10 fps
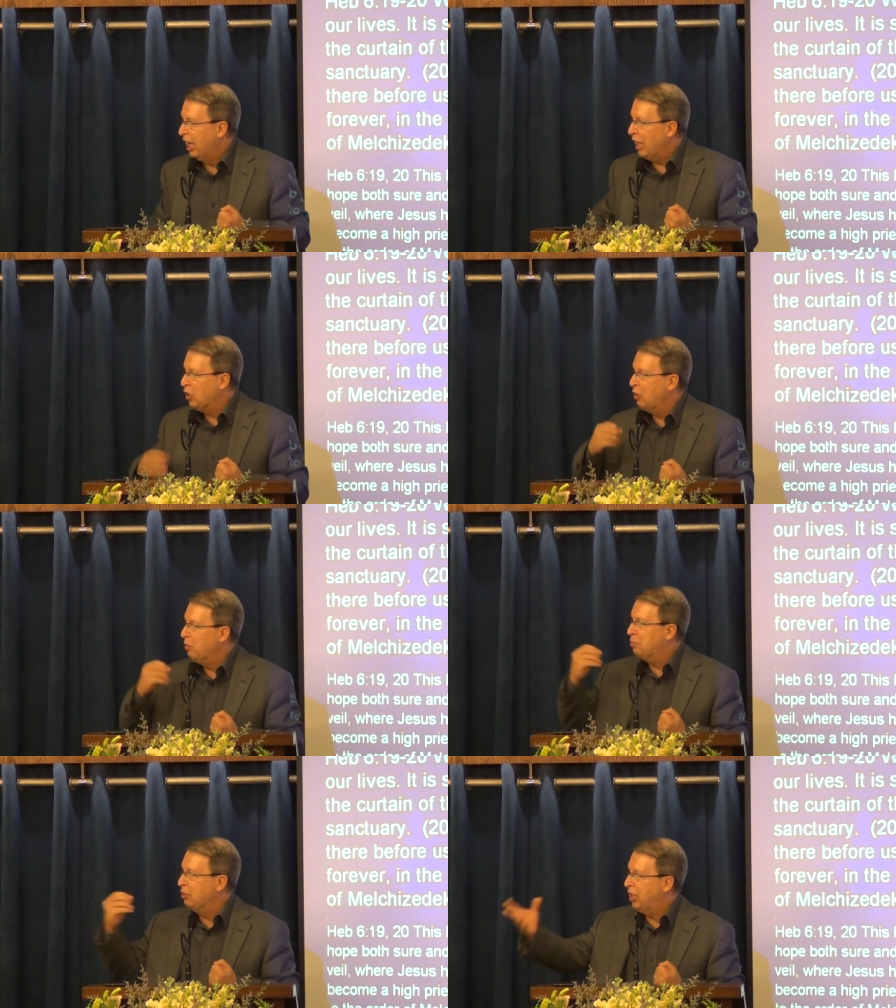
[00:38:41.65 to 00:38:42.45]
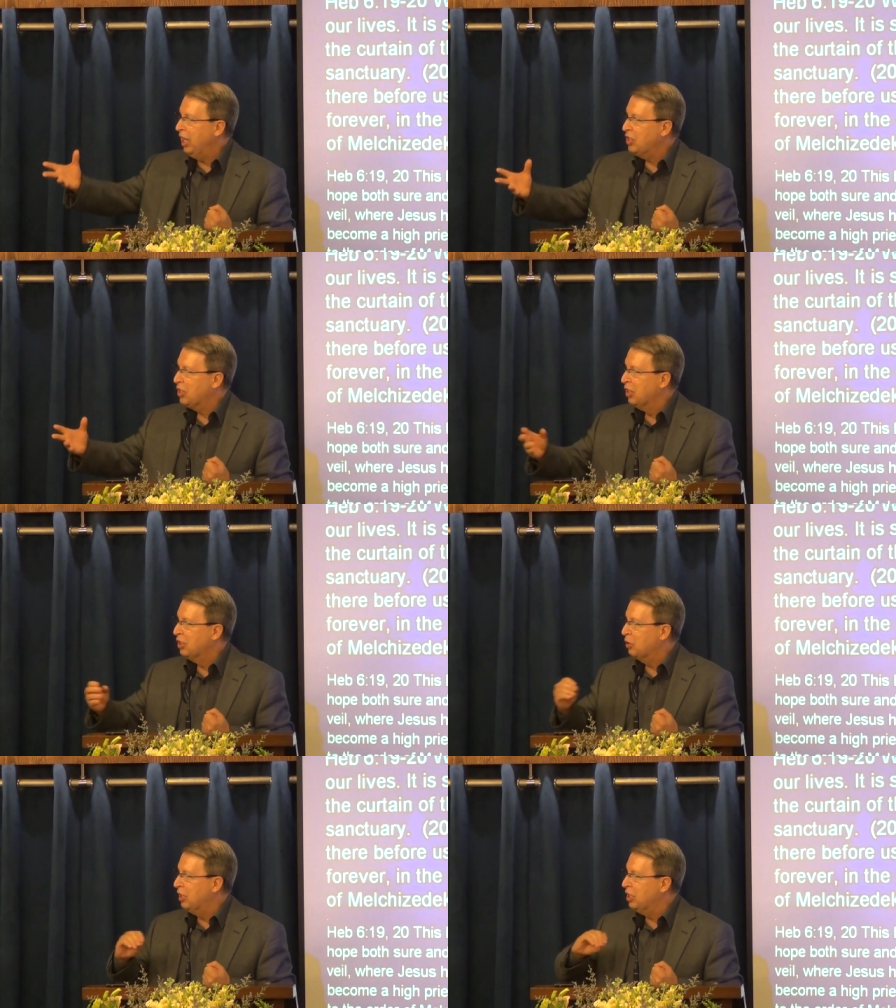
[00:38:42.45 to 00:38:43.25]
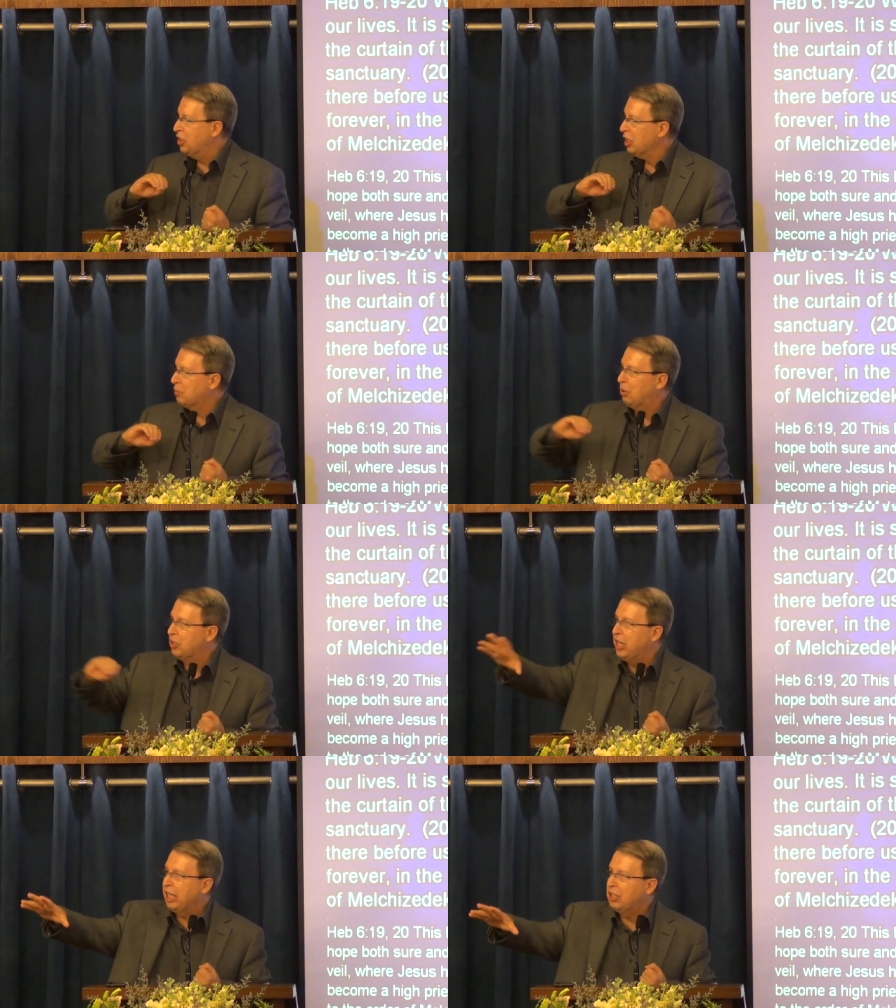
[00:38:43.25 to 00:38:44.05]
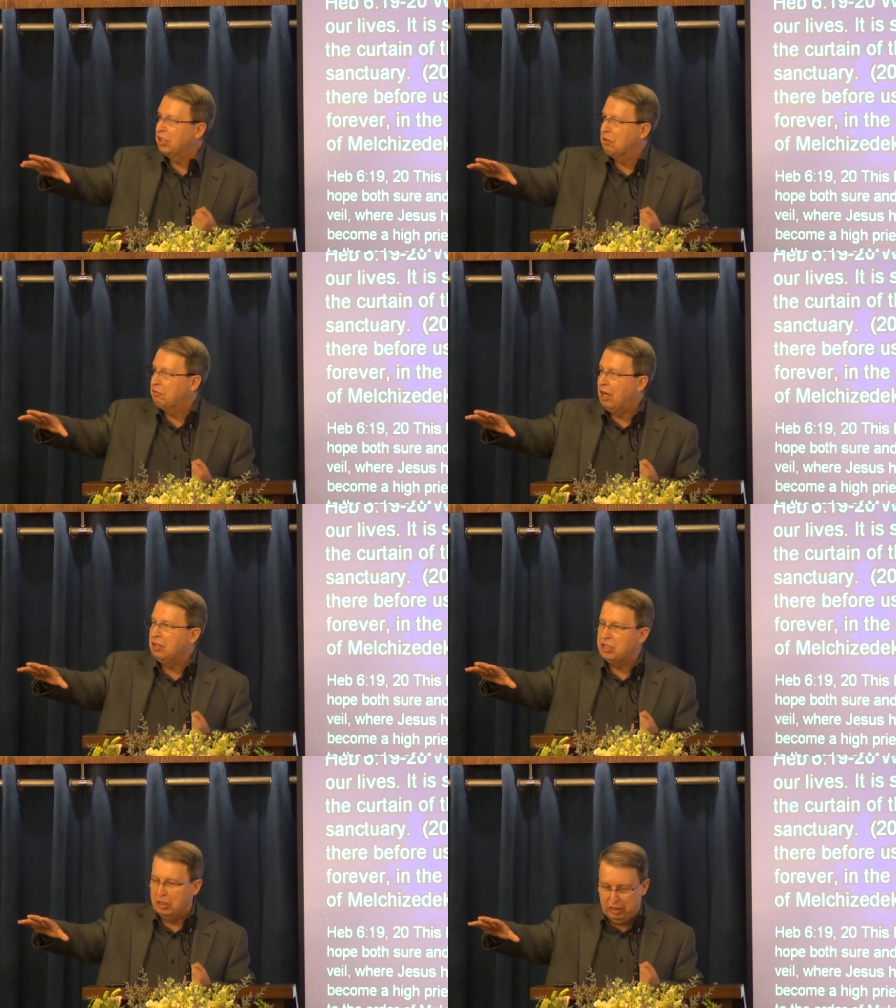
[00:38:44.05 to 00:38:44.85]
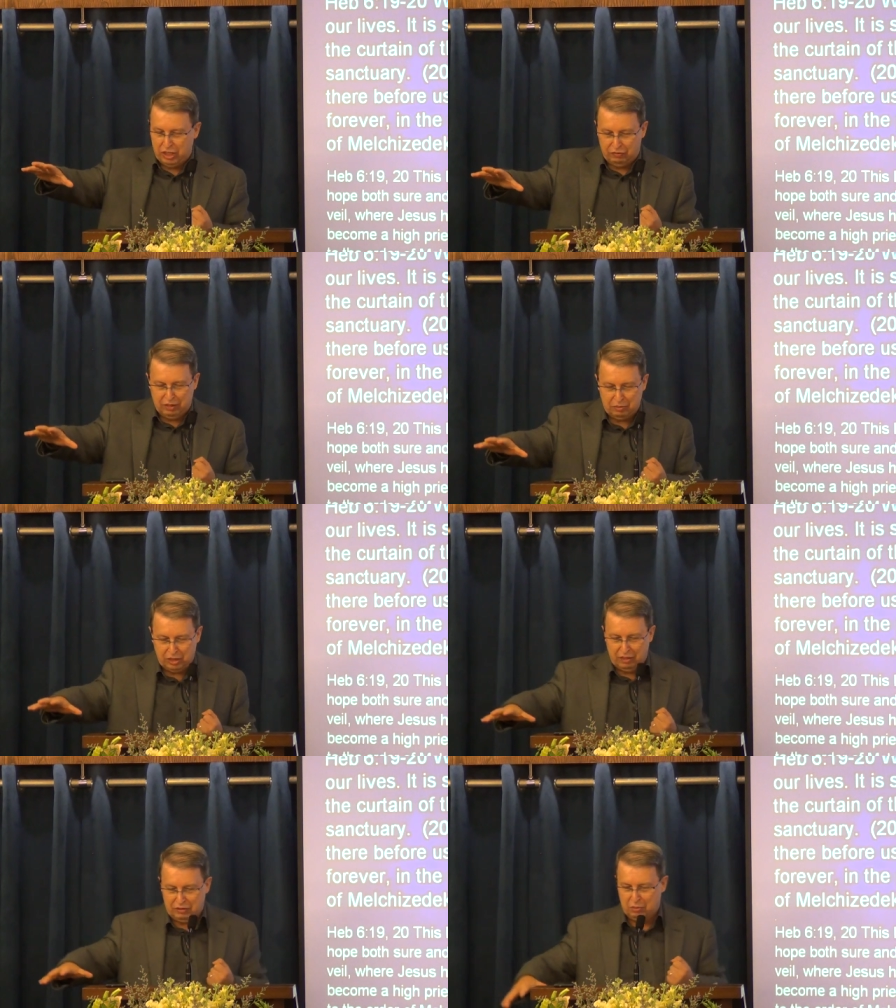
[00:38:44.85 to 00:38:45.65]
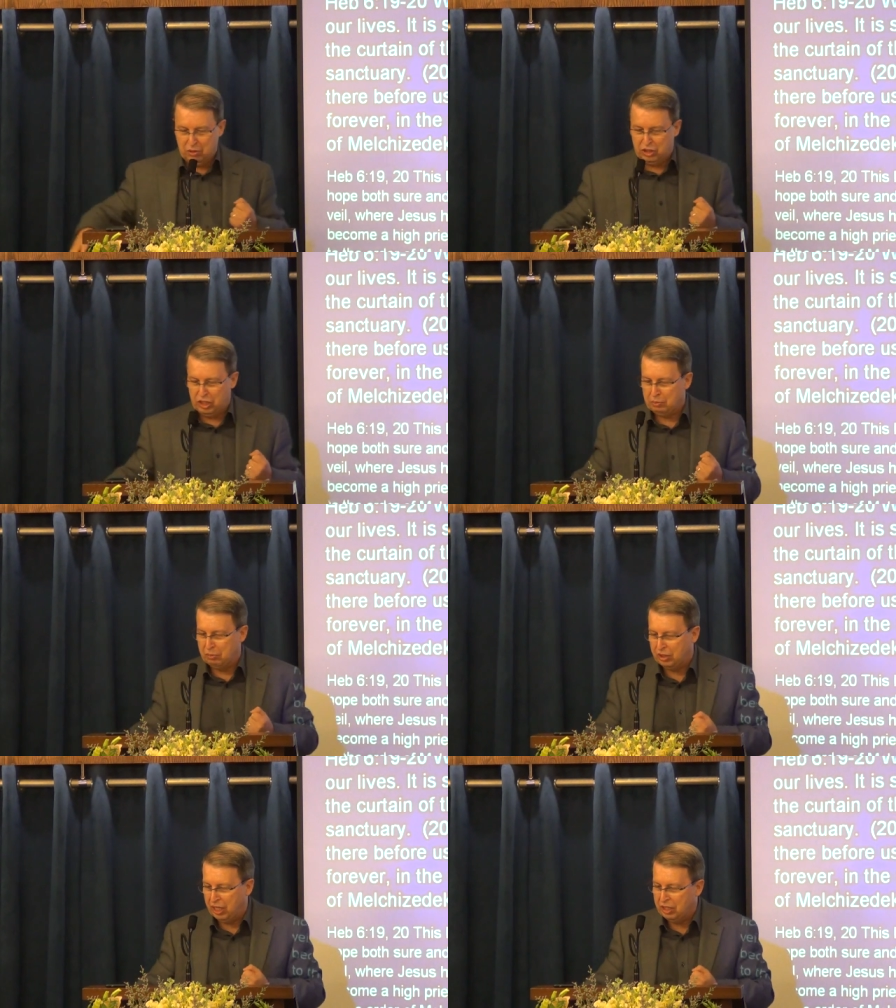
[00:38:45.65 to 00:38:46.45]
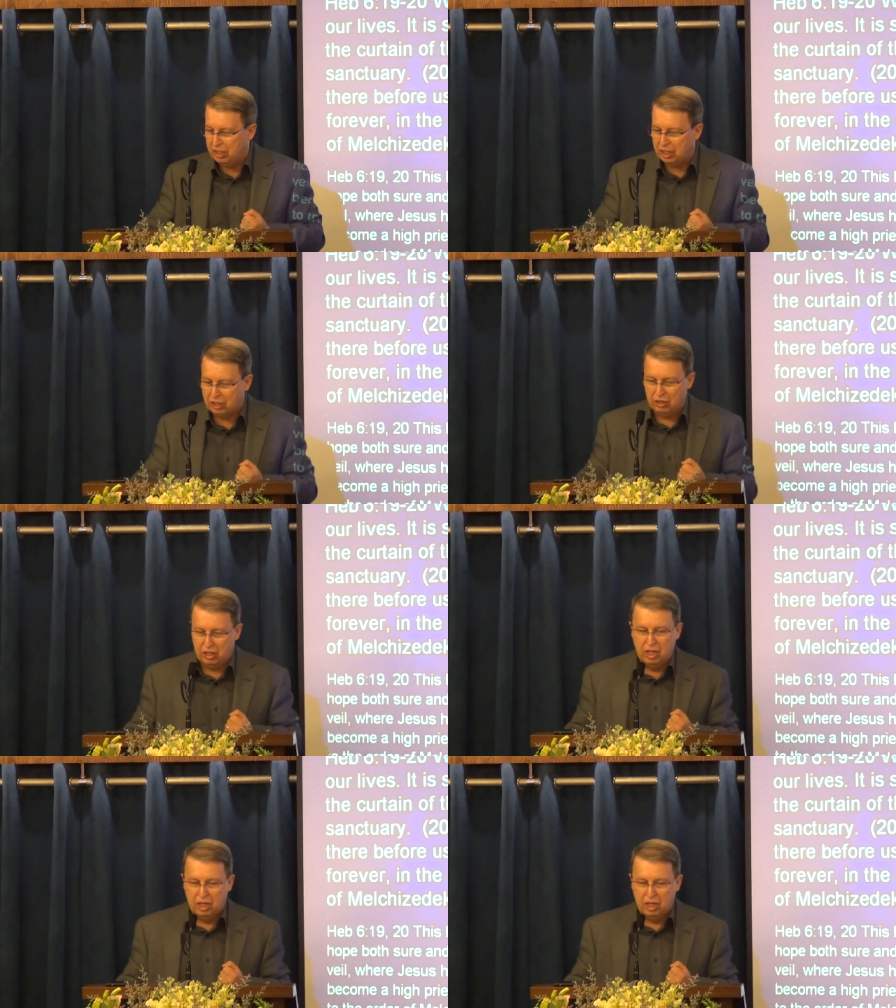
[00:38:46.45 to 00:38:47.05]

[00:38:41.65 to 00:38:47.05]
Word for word: And their reputation. So they just projected a false image of themselves. They were just pretending.